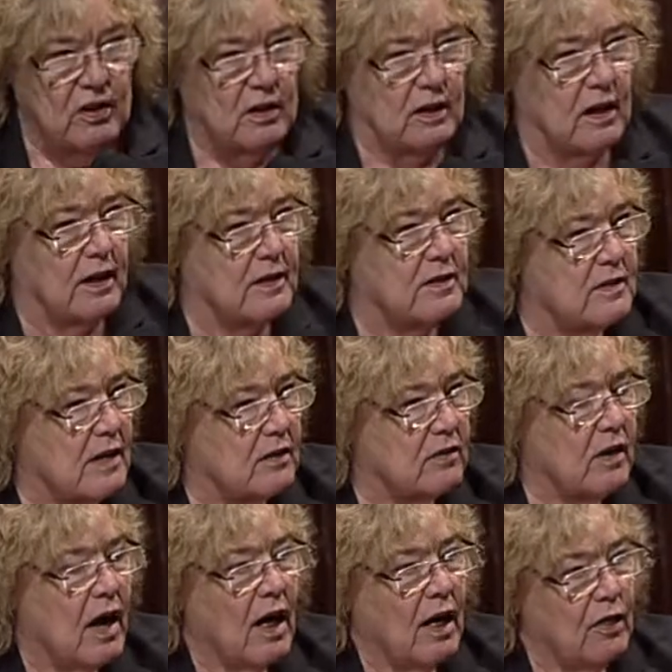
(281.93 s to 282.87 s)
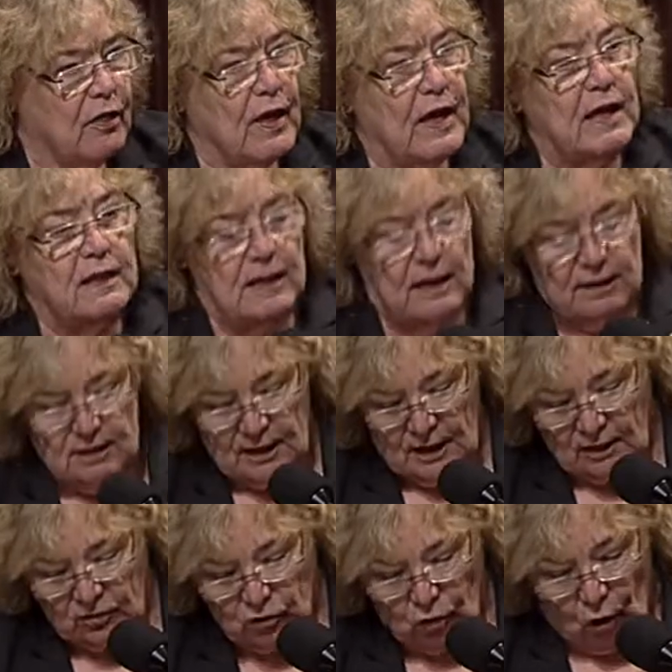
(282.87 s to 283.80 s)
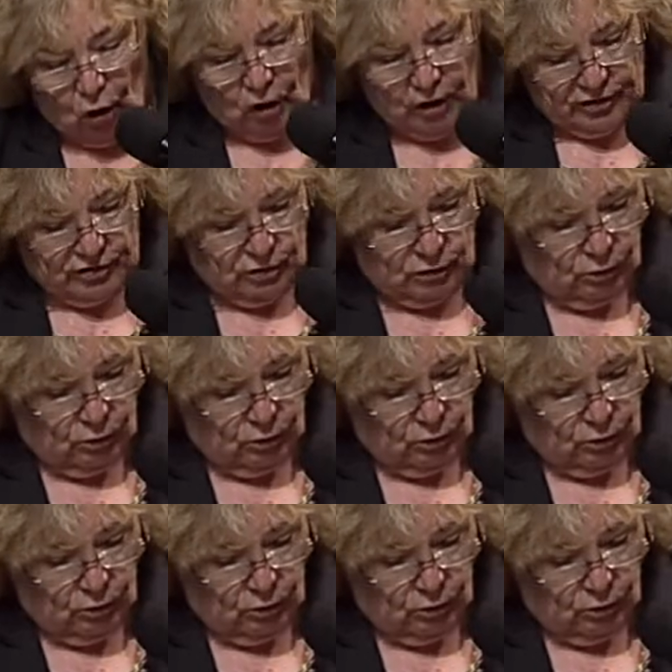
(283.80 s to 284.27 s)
United States think that things ought to